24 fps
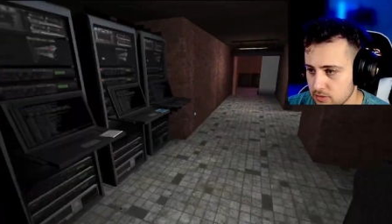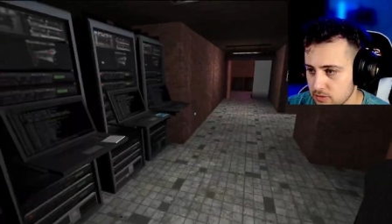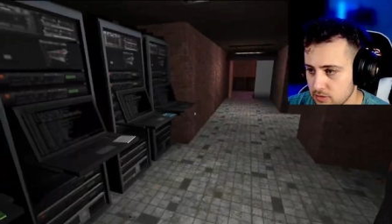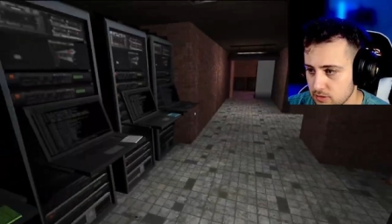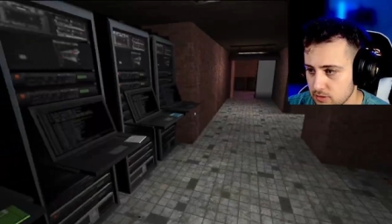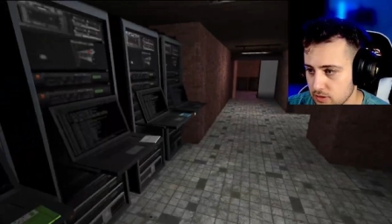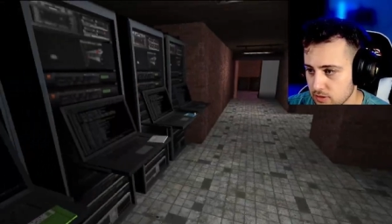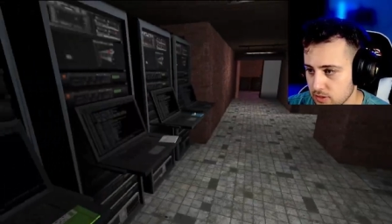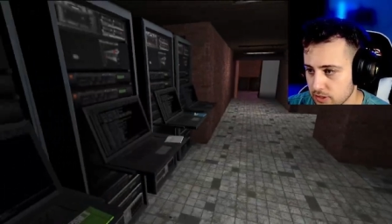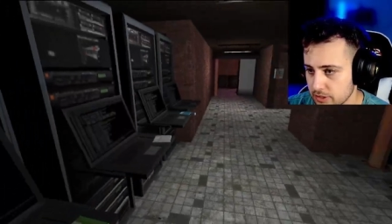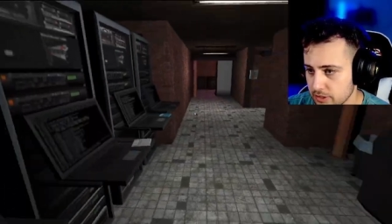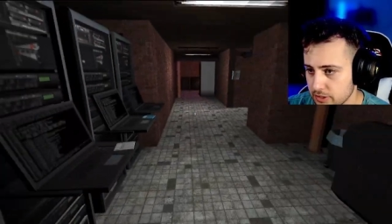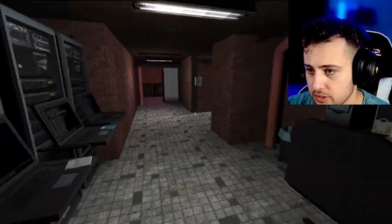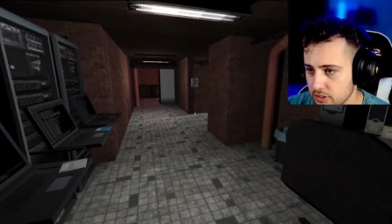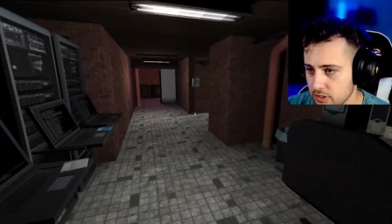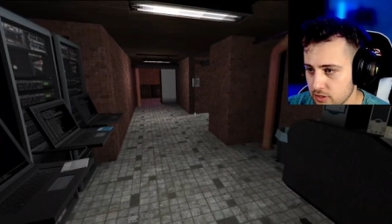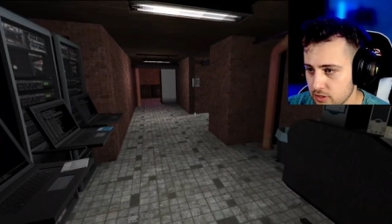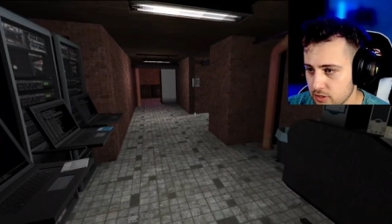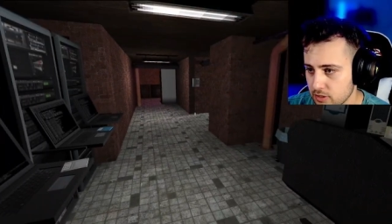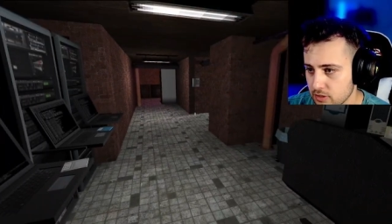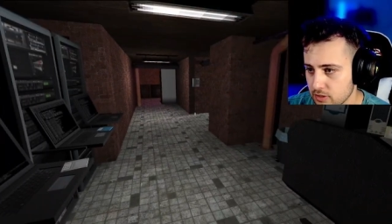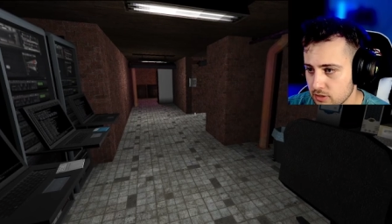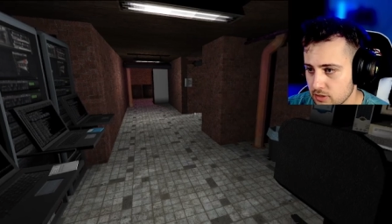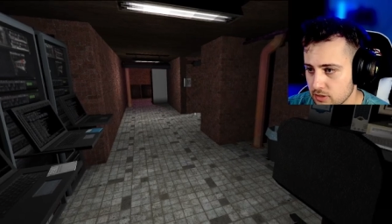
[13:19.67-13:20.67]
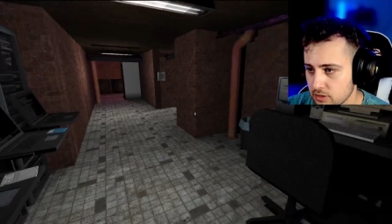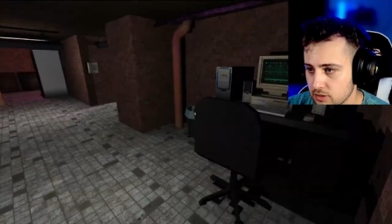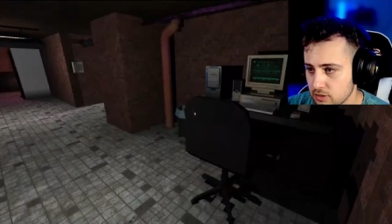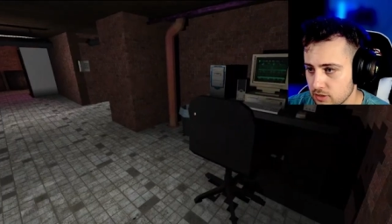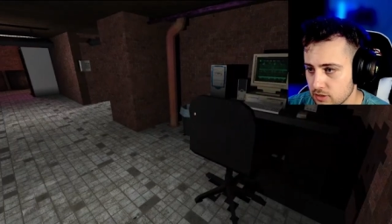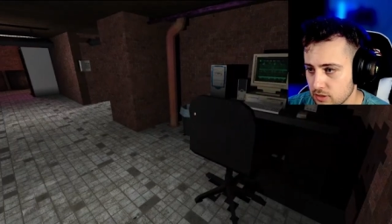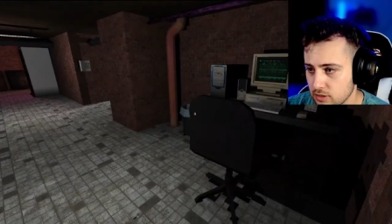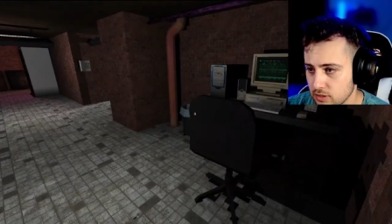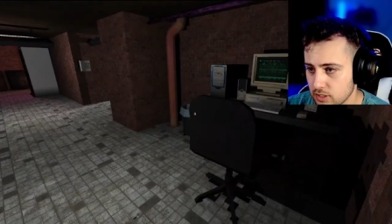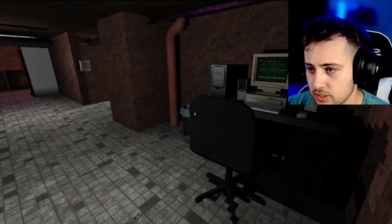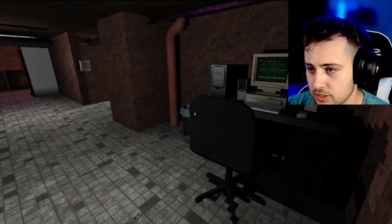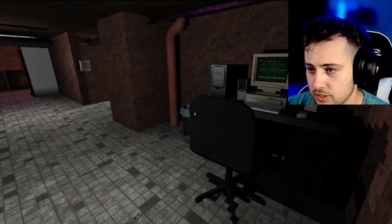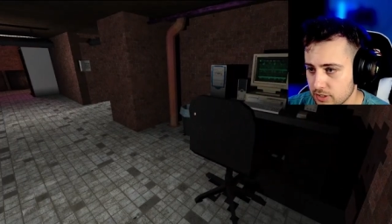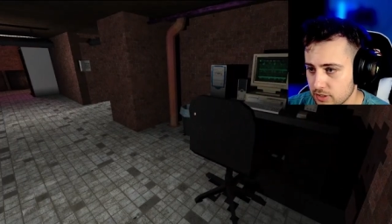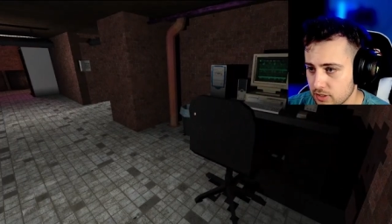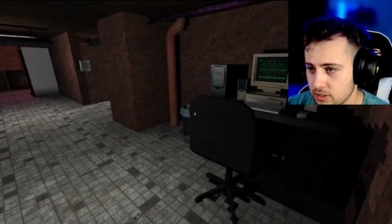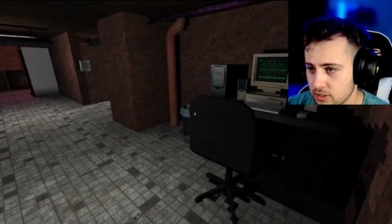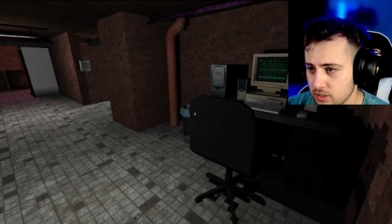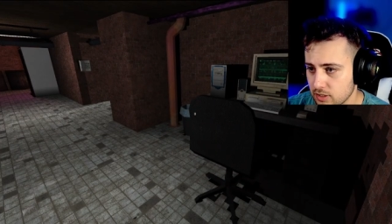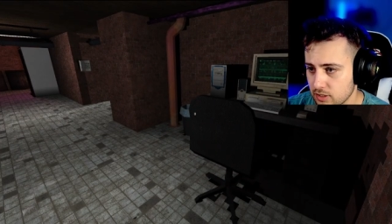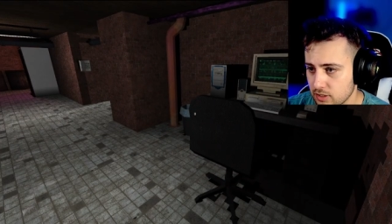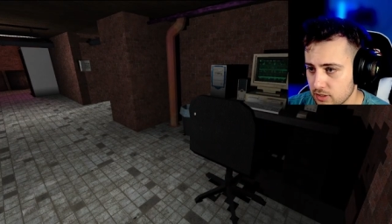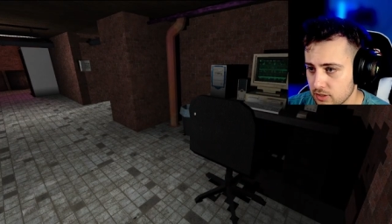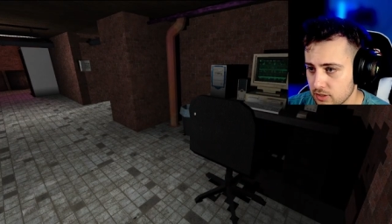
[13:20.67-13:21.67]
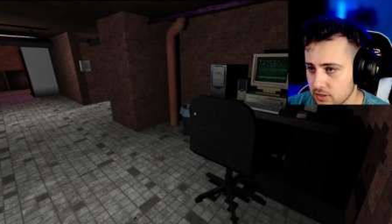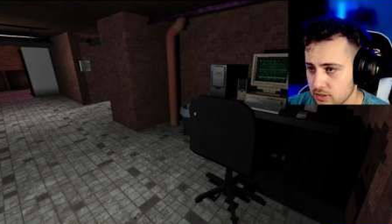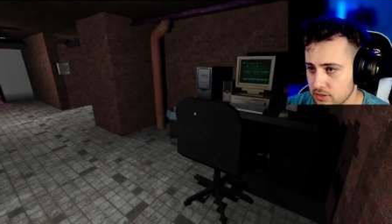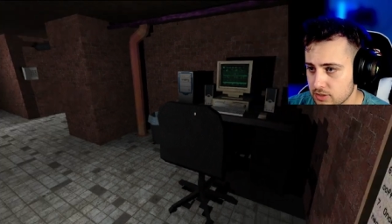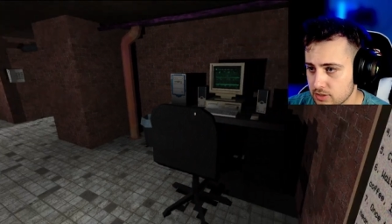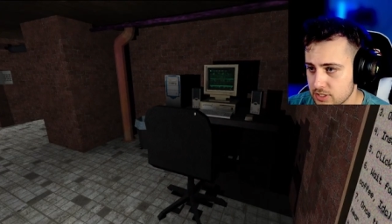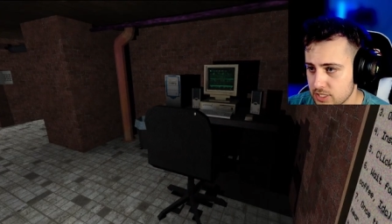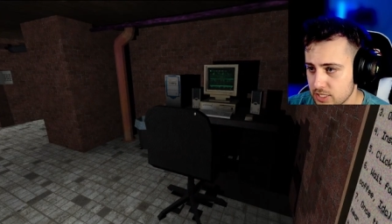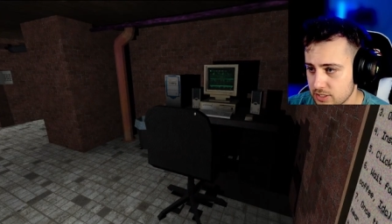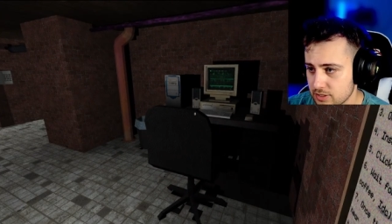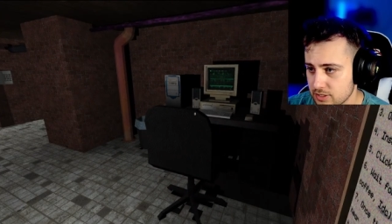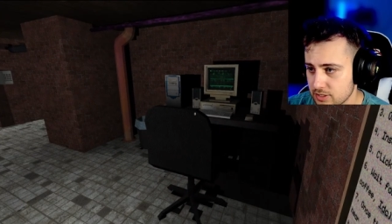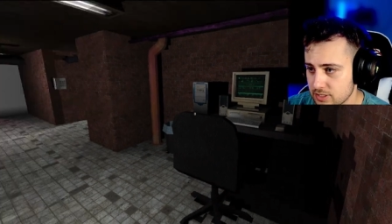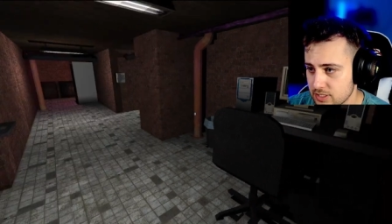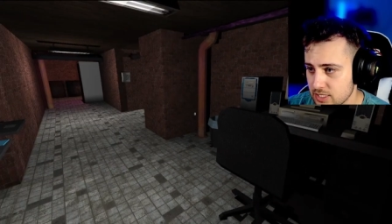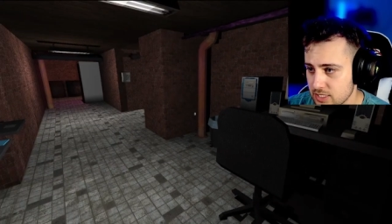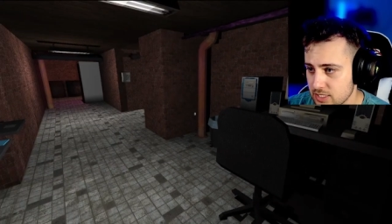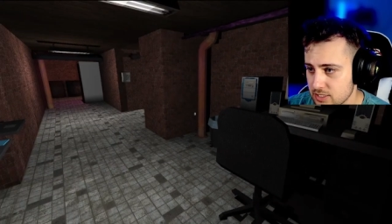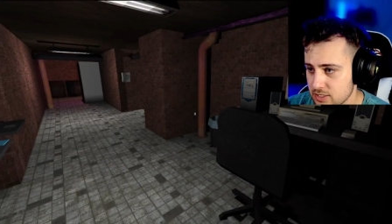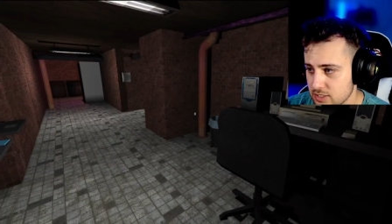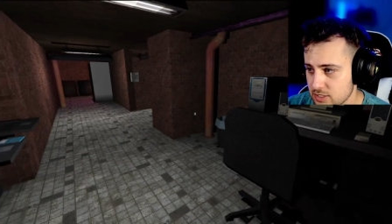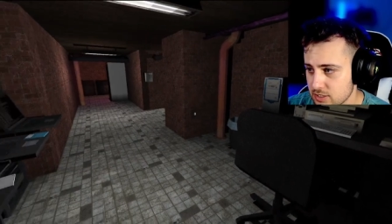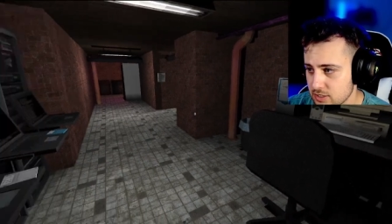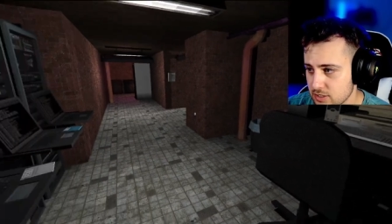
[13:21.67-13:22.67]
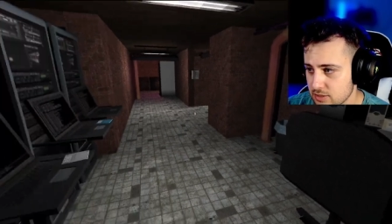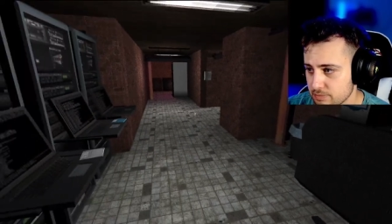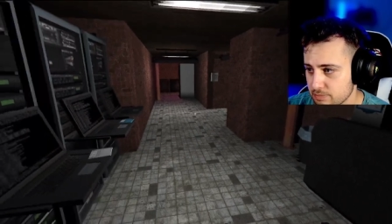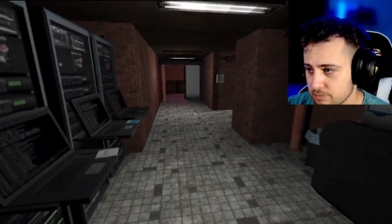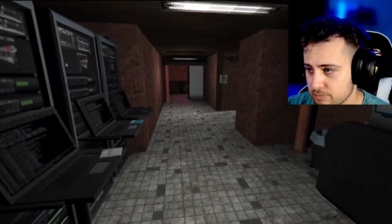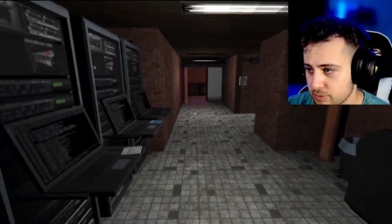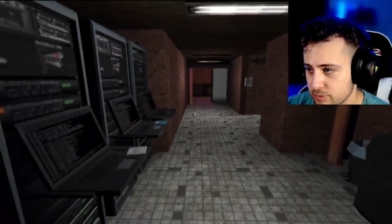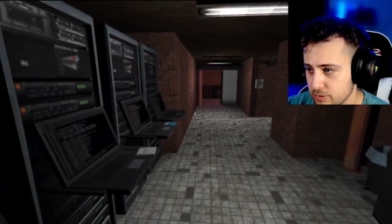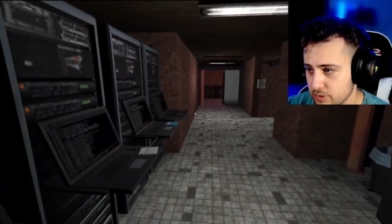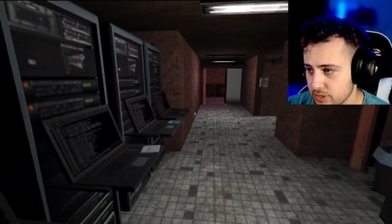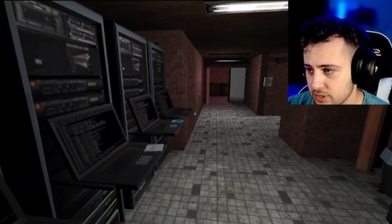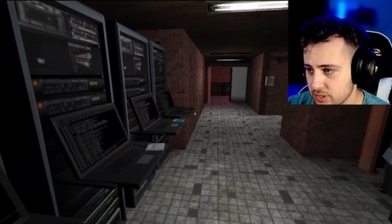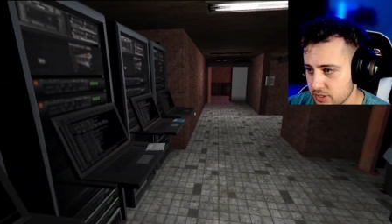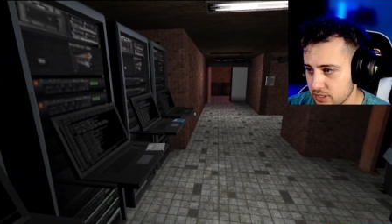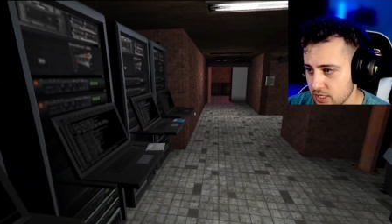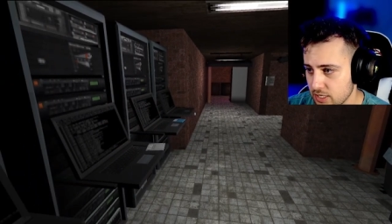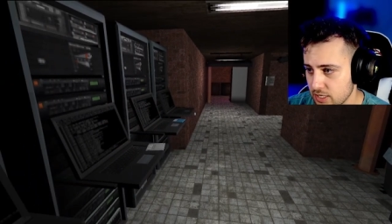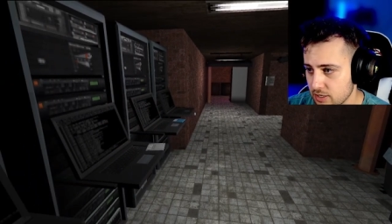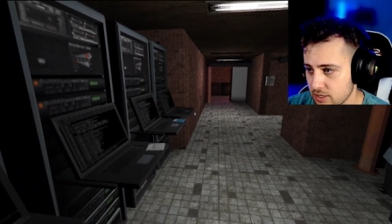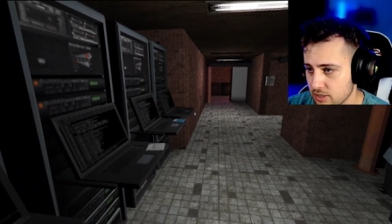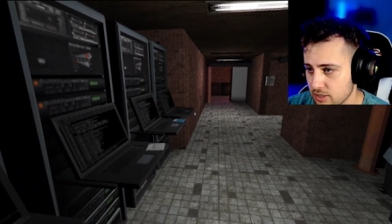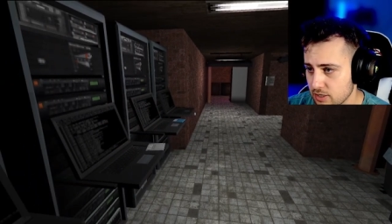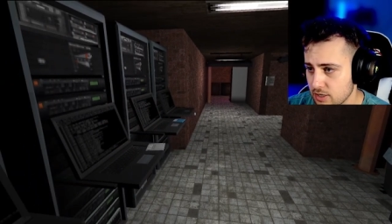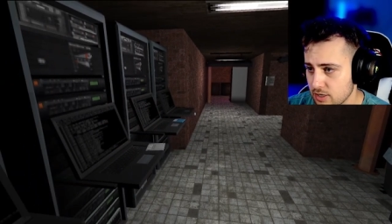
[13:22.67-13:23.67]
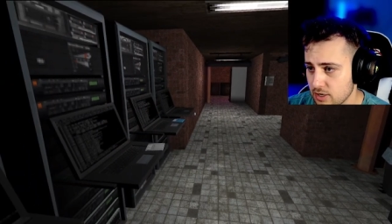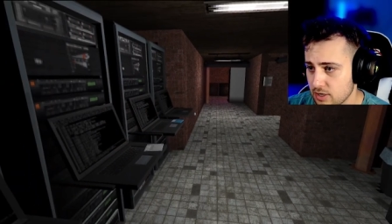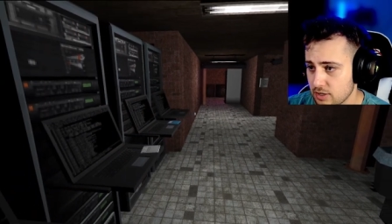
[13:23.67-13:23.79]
Bloody, bloody dog. Take the disc. Put it there.